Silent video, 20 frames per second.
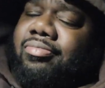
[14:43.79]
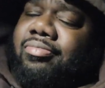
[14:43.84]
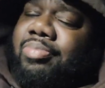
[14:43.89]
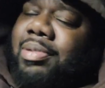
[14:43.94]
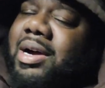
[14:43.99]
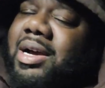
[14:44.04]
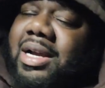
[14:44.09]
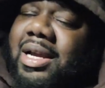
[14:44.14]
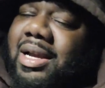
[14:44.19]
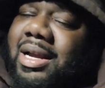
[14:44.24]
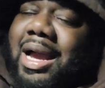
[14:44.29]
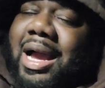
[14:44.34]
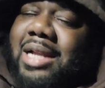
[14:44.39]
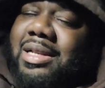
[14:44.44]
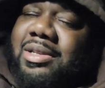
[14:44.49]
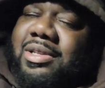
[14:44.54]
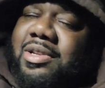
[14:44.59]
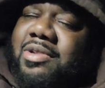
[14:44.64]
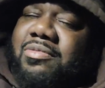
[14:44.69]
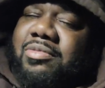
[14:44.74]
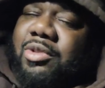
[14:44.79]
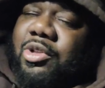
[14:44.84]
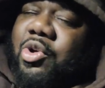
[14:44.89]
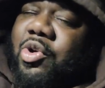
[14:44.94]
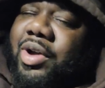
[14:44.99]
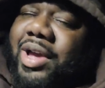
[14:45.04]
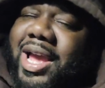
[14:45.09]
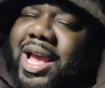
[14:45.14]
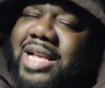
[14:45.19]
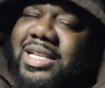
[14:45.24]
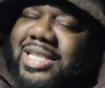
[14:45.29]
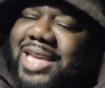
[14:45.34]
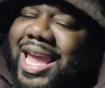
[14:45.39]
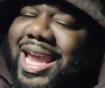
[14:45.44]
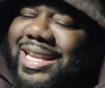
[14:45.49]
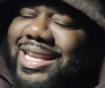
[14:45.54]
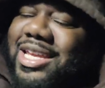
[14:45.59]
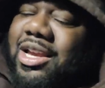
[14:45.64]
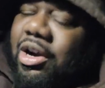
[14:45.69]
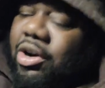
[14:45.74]
Bud got them long-ass
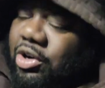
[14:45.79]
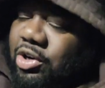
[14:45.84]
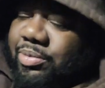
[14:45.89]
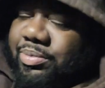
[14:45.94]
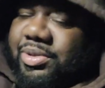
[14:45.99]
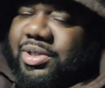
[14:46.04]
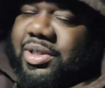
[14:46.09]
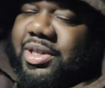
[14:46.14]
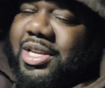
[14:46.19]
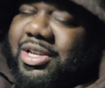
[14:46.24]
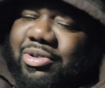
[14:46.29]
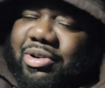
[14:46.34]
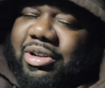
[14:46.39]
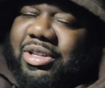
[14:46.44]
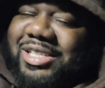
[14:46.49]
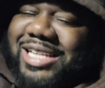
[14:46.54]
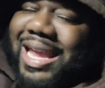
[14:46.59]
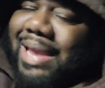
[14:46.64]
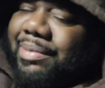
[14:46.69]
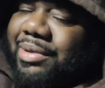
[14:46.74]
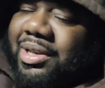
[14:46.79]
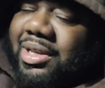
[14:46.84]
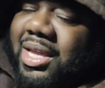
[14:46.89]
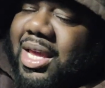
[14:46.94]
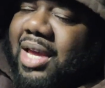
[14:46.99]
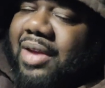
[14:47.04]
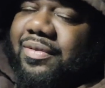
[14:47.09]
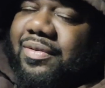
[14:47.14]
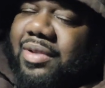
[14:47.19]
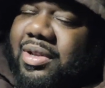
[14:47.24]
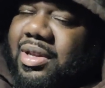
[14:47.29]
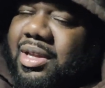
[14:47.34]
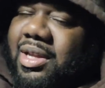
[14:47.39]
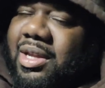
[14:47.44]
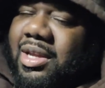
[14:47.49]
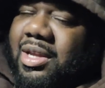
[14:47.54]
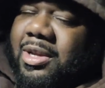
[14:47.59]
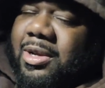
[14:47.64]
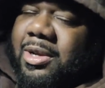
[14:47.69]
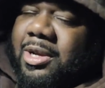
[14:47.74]
KD arms. He gonna jab you to death.
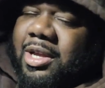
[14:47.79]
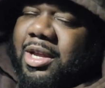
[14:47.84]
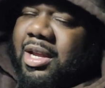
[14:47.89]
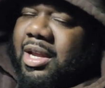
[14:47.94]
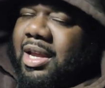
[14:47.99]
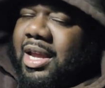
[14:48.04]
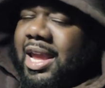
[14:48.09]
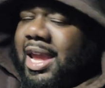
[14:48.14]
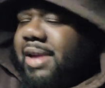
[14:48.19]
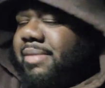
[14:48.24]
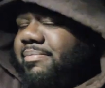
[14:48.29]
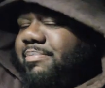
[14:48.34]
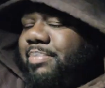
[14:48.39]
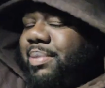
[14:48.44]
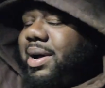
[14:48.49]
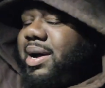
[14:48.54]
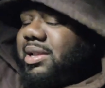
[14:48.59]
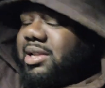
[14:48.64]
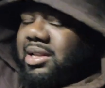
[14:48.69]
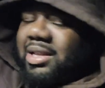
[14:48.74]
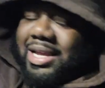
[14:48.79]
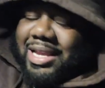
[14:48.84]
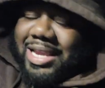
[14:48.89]
And Bud looked